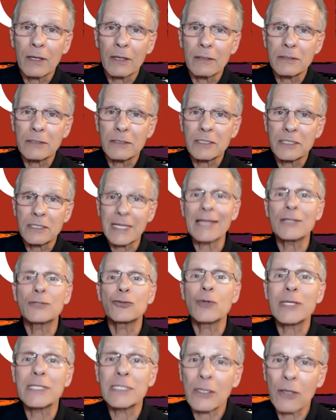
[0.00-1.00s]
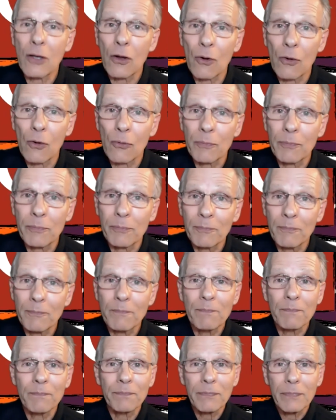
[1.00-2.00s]
centuries ago,
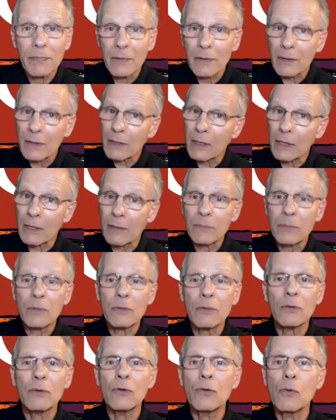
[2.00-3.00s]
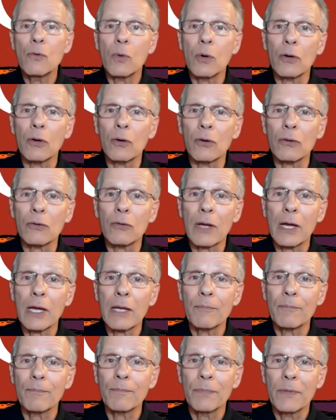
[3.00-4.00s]
come to the New World, right?
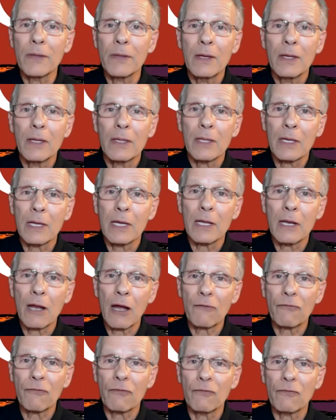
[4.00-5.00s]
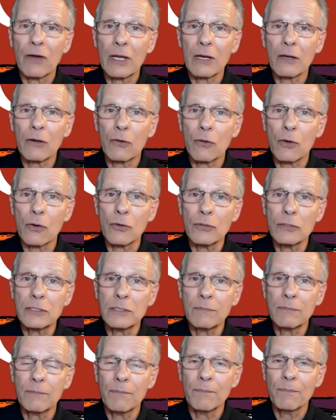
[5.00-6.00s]
They get off in Veracruz,
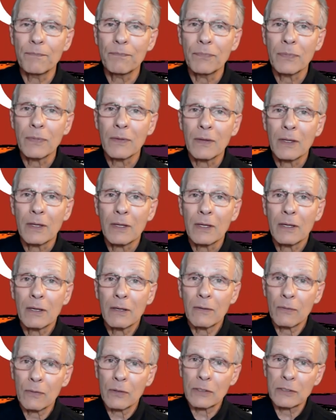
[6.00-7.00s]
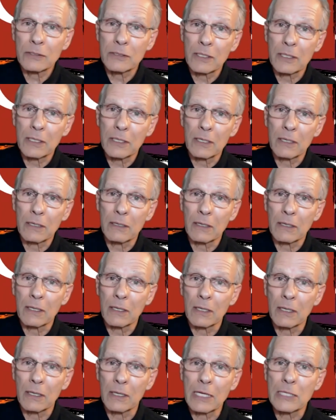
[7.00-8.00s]
where's
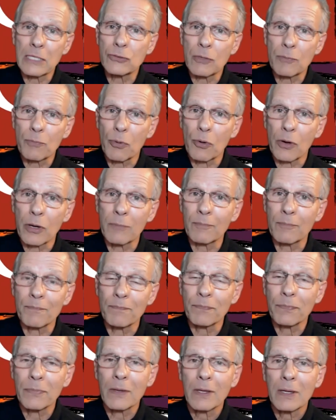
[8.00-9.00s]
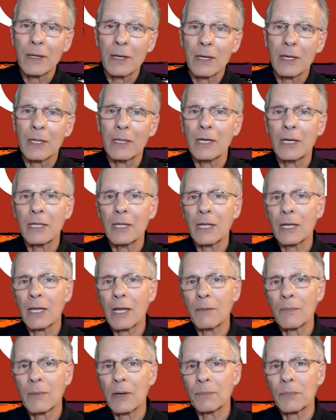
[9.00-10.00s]
the entry point, and then they
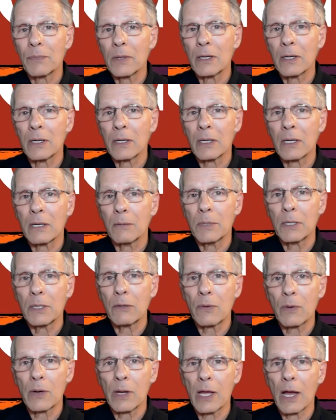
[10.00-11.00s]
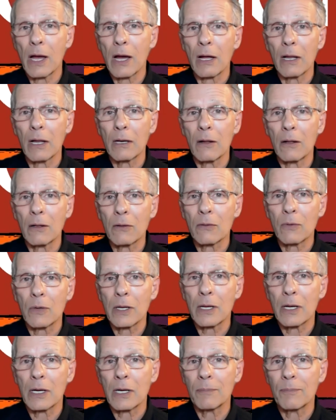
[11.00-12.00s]
come up the Camino Real all the
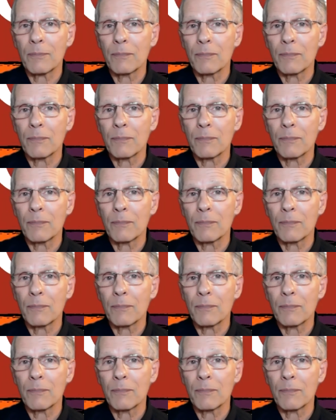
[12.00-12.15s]
way up